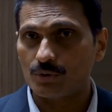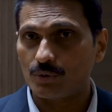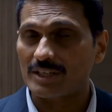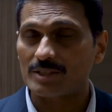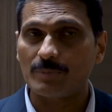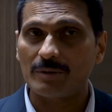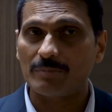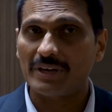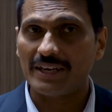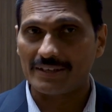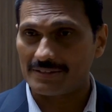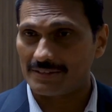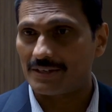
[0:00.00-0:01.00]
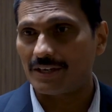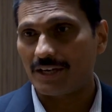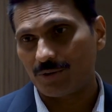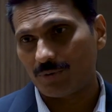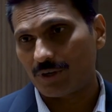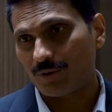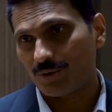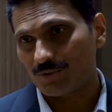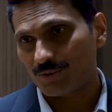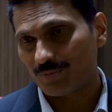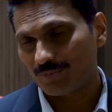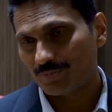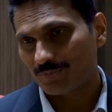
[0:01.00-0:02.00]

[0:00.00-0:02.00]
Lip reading: to expand my existing network also.